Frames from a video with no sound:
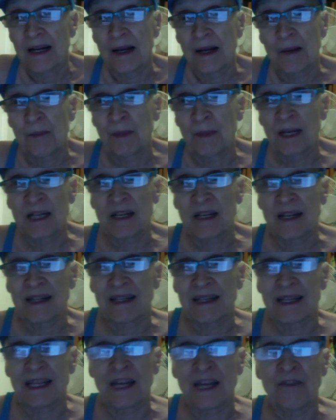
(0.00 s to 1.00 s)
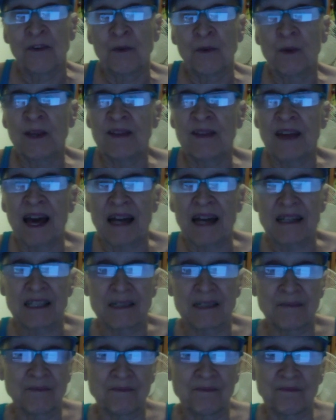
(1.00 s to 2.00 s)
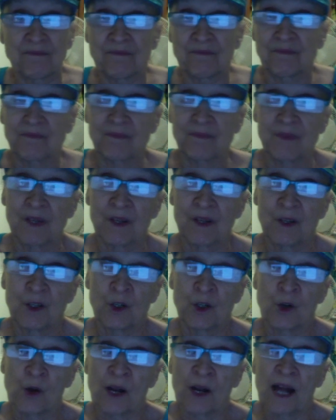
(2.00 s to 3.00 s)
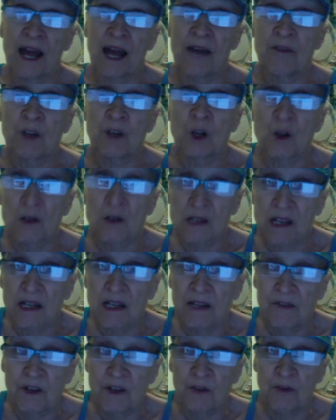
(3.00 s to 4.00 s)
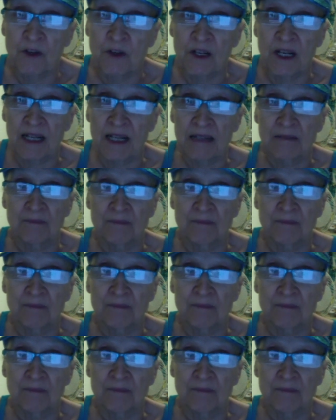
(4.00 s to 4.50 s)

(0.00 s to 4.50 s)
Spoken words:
But even with that, you're going to have to learn to live differently.